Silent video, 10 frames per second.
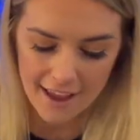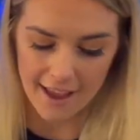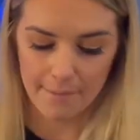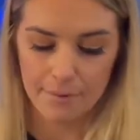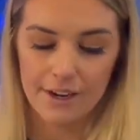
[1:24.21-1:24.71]

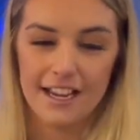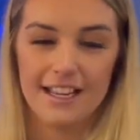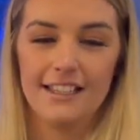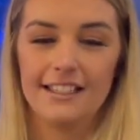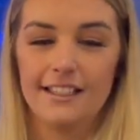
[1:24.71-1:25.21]
I put it in
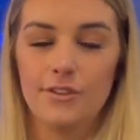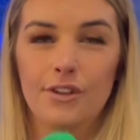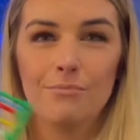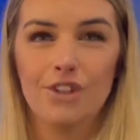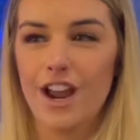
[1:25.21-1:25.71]
this little
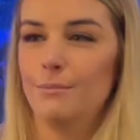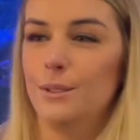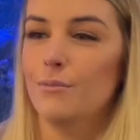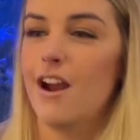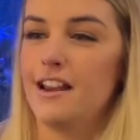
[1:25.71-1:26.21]

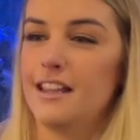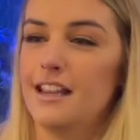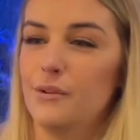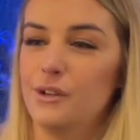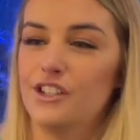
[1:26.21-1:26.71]
contraption right
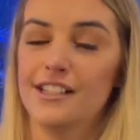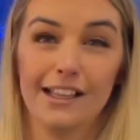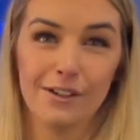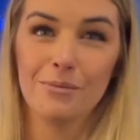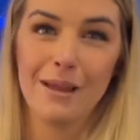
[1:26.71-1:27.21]
here, which is a
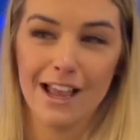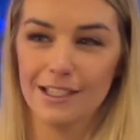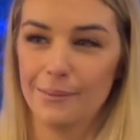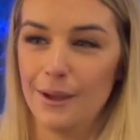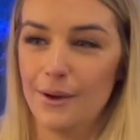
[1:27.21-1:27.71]
little mouse
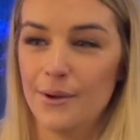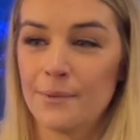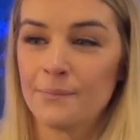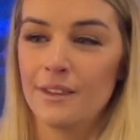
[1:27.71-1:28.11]
wheel,